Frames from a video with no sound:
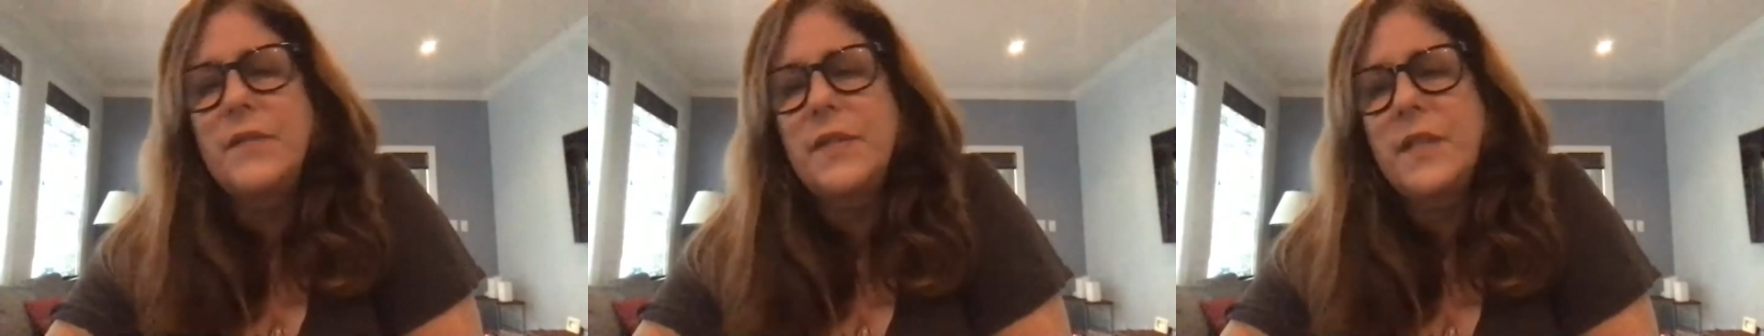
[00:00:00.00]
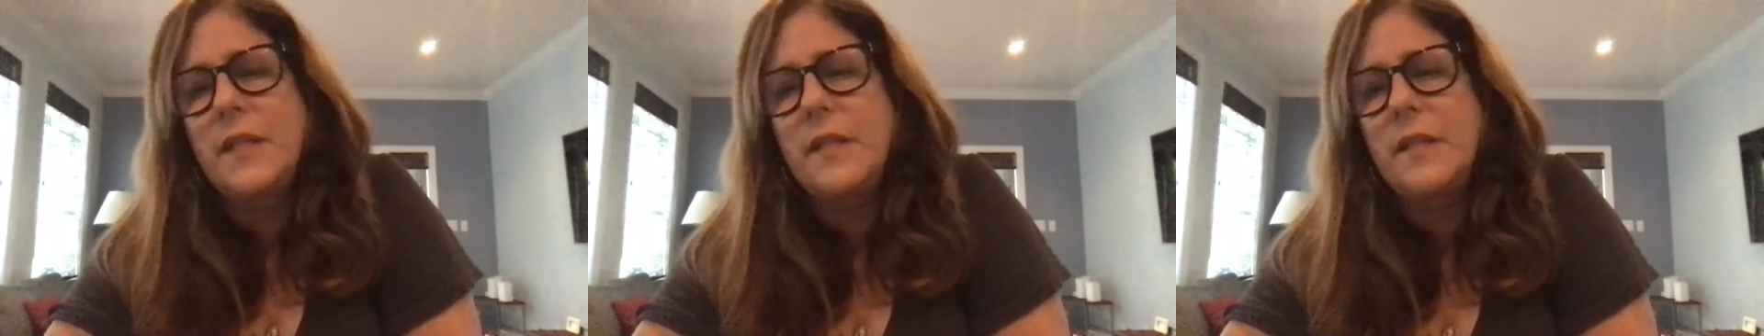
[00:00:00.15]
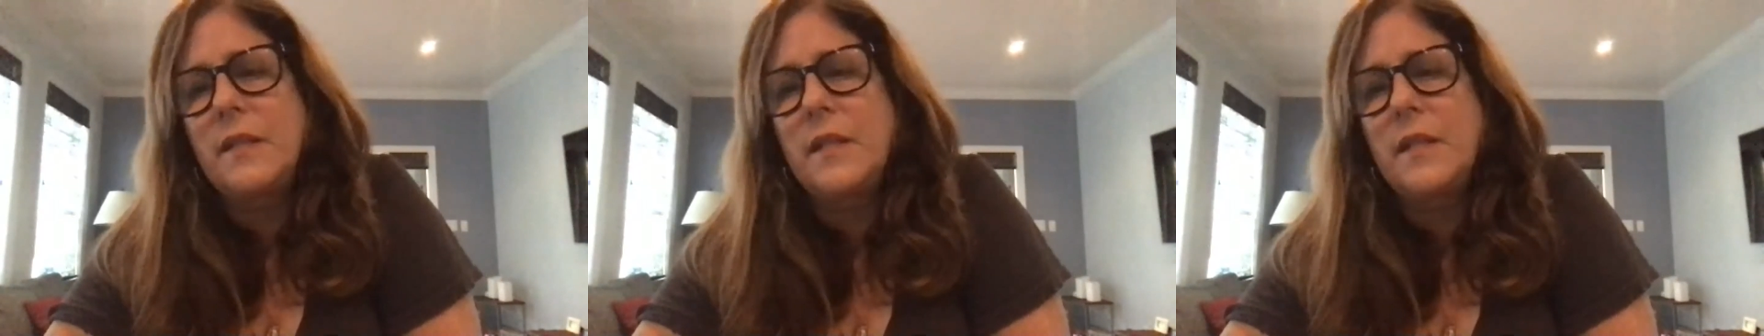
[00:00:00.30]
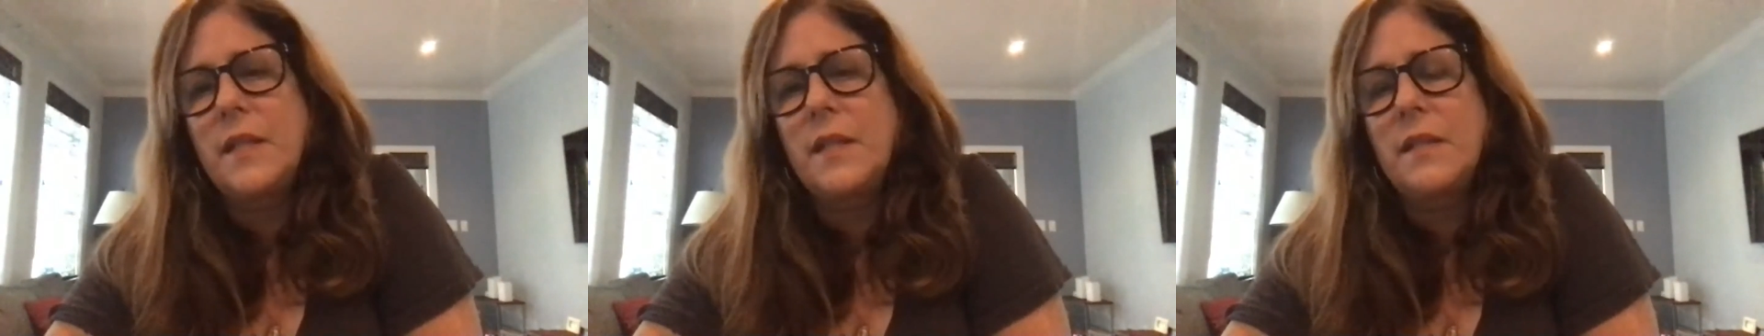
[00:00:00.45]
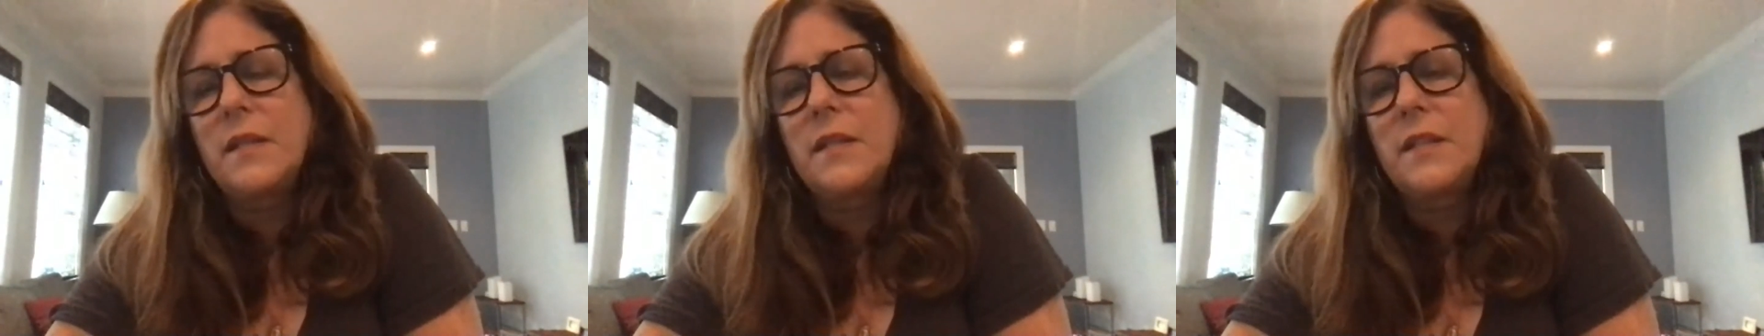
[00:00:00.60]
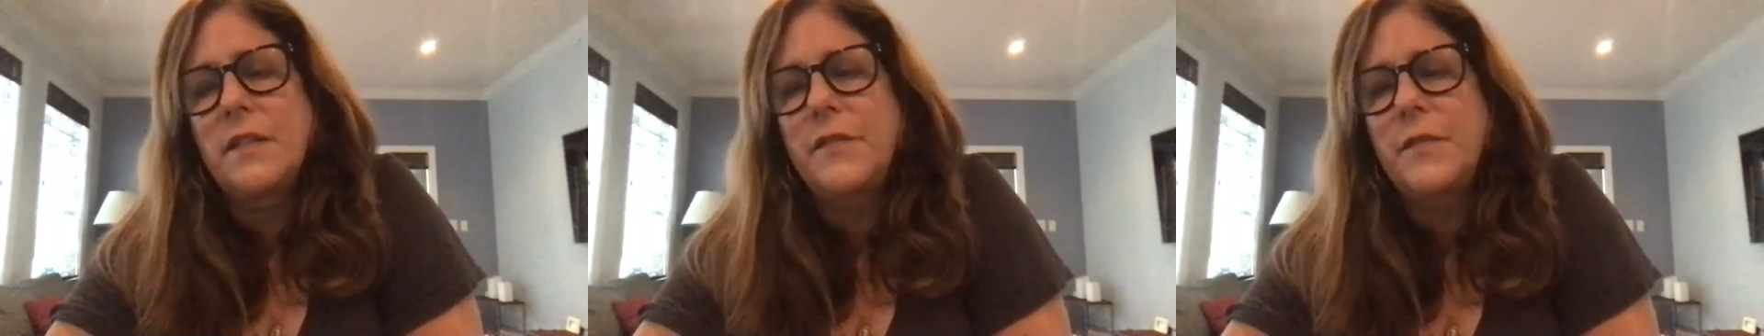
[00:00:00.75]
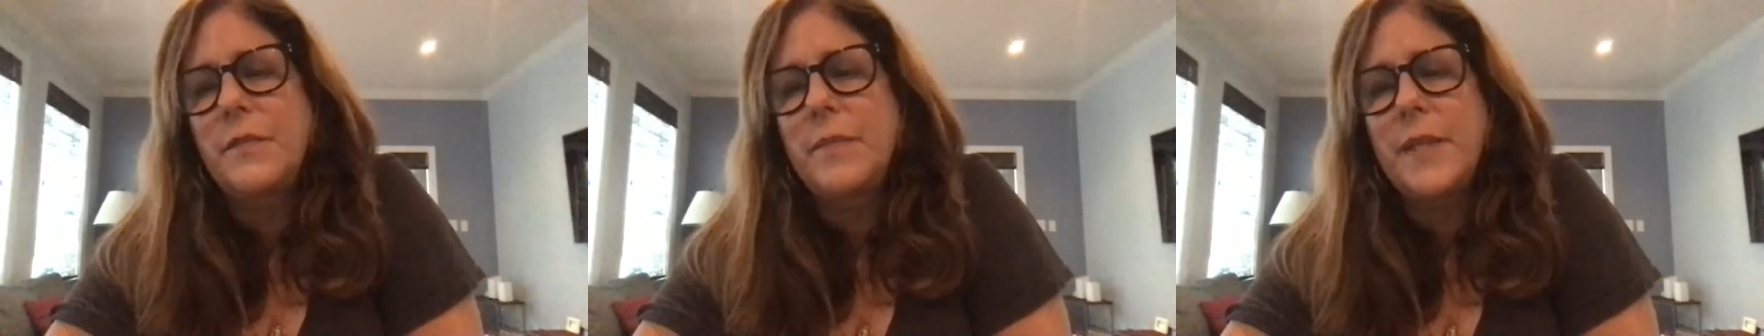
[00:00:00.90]
in
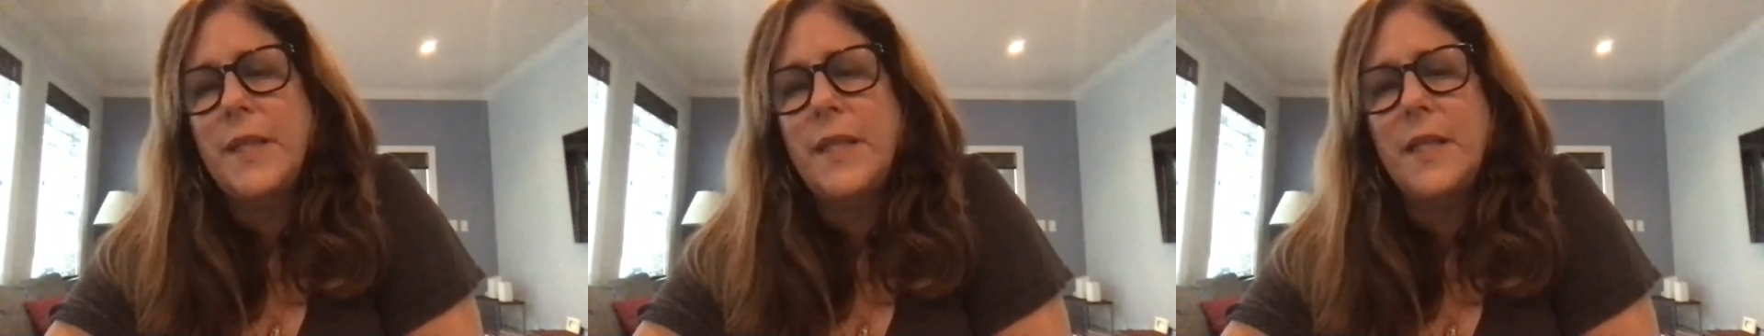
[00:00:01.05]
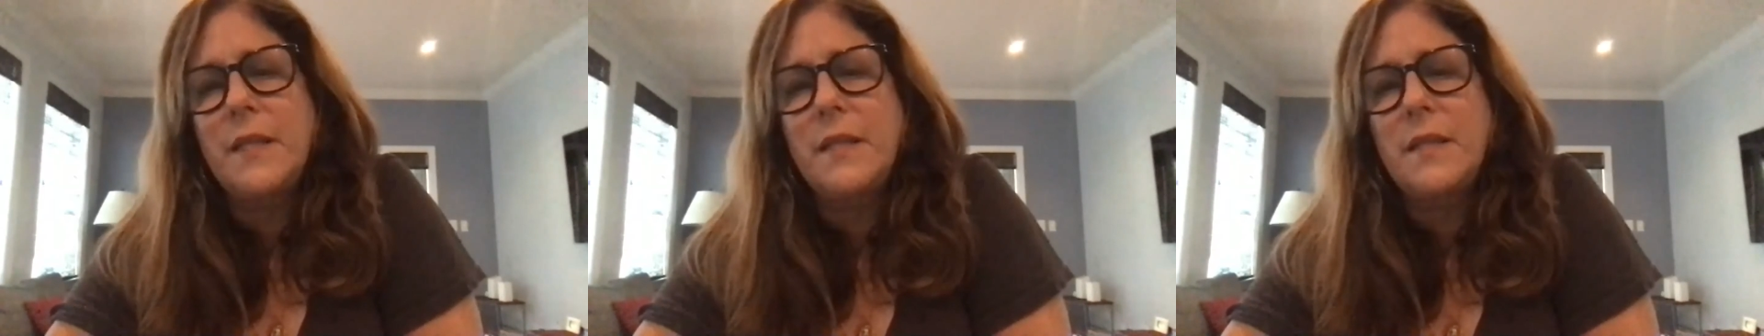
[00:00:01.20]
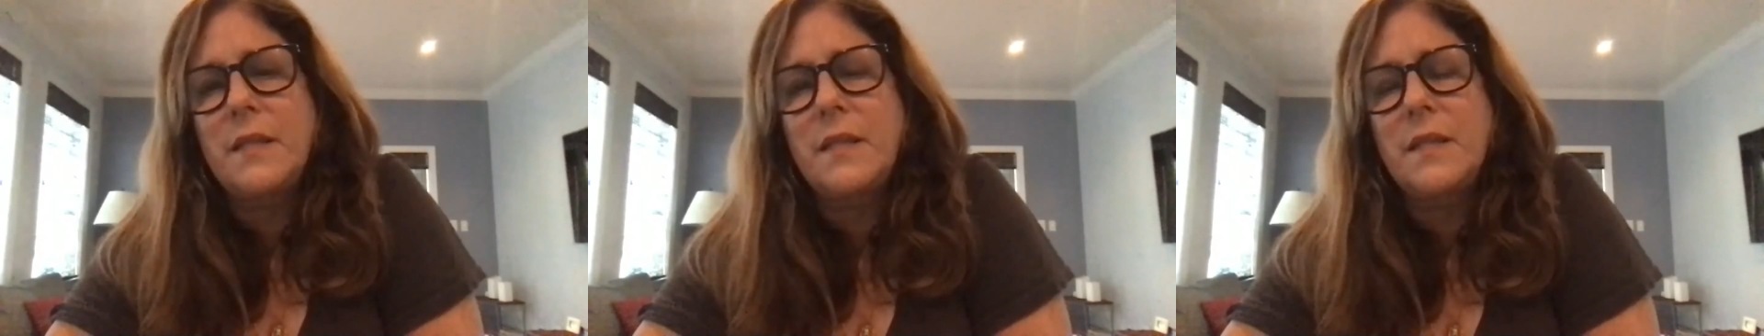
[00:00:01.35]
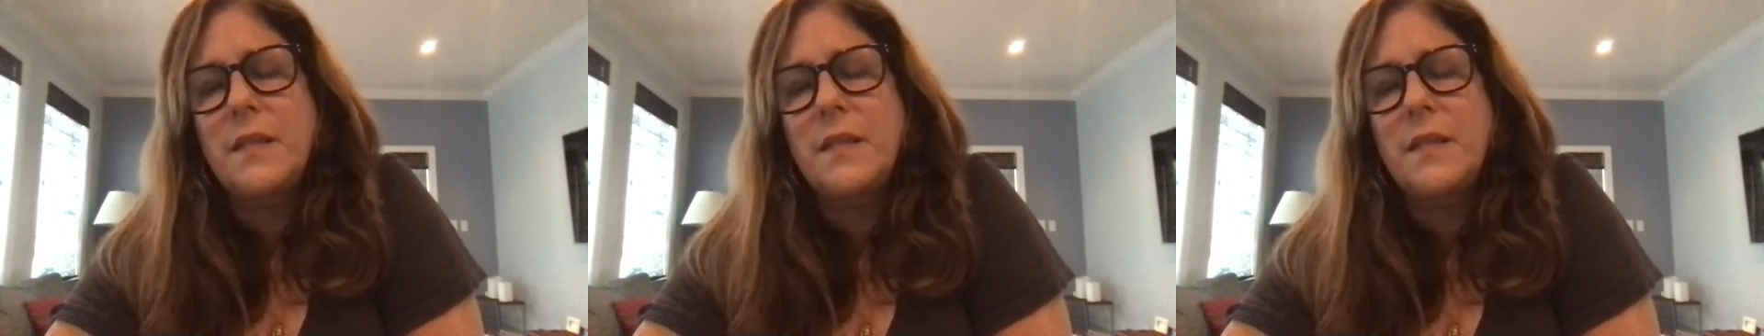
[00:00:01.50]
different places